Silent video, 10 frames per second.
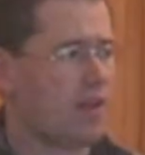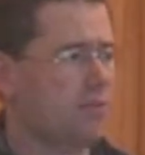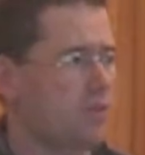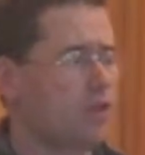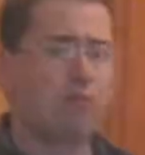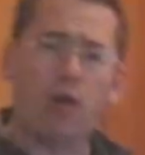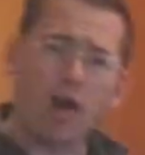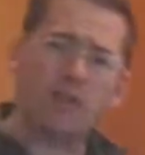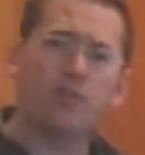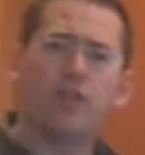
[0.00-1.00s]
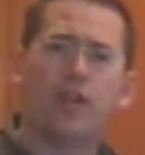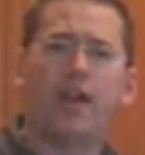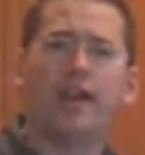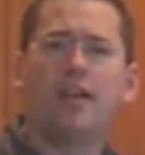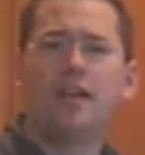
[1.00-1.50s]
I'm going to do a product review
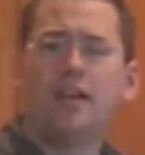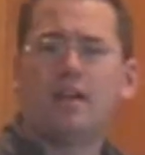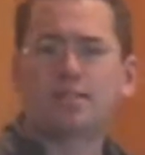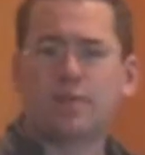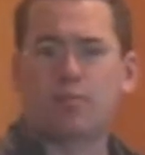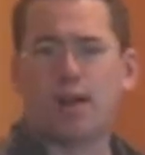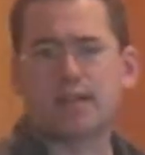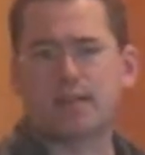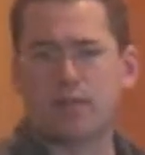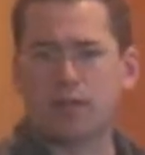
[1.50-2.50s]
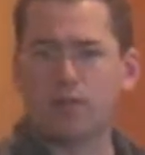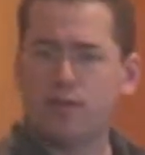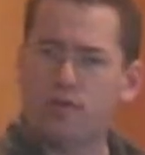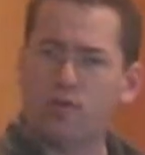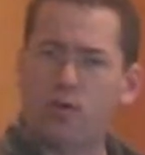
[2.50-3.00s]
today. It's been a product I wanted to
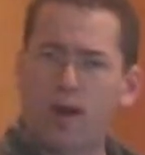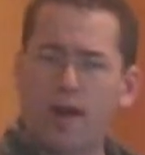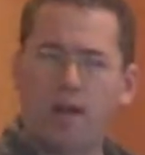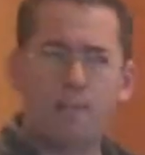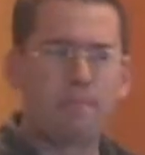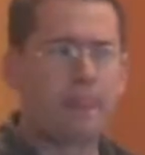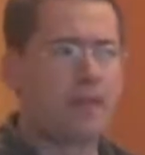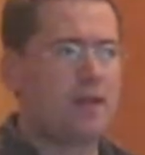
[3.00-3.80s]
review for a while.